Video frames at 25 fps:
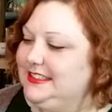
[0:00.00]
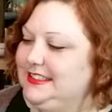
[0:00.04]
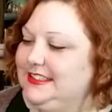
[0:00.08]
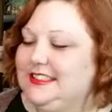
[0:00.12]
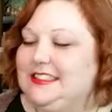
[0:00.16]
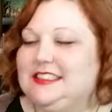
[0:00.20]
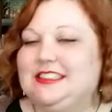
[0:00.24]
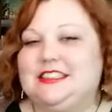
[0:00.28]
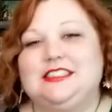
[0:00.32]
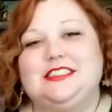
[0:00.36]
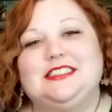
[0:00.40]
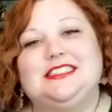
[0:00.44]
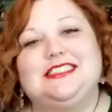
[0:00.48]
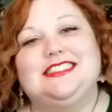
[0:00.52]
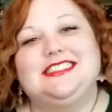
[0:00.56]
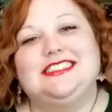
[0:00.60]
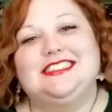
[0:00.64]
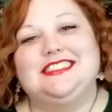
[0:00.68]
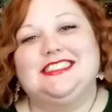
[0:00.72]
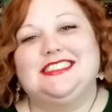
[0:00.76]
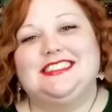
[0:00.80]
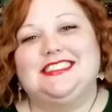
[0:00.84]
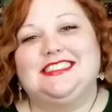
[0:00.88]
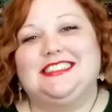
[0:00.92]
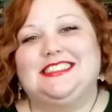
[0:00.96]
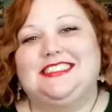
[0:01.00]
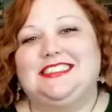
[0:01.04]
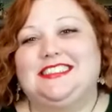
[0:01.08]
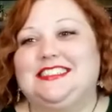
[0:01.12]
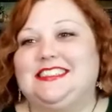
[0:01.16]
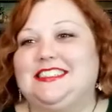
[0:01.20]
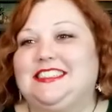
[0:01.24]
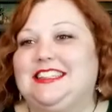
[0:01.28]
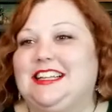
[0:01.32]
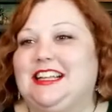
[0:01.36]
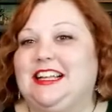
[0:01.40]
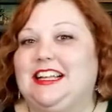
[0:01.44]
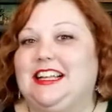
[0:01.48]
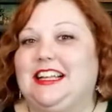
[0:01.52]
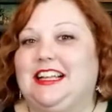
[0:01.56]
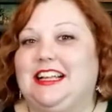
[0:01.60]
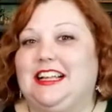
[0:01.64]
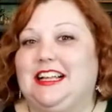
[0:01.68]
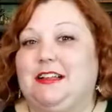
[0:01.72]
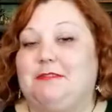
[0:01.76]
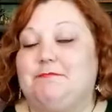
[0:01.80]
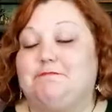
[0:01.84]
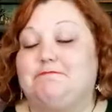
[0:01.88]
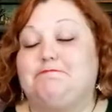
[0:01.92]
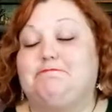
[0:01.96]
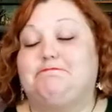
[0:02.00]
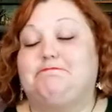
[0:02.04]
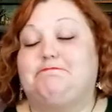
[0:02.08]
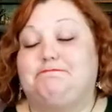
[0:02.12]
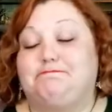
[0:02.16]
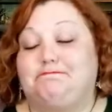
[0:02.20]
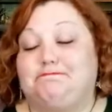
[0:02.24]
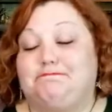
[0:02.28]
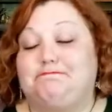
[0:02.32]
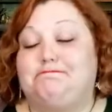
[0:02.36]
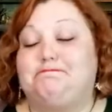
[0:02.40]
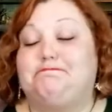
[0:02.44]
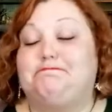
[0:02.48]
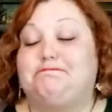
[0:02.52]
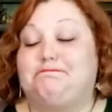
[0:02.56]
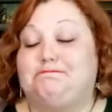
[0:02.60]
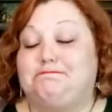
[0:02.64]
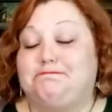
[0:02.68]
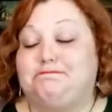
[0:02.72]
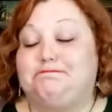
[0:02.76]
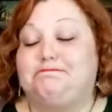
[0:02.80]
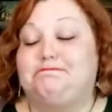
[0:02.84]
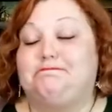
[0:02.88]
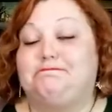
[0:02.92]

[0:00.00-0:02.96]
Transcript: (silent)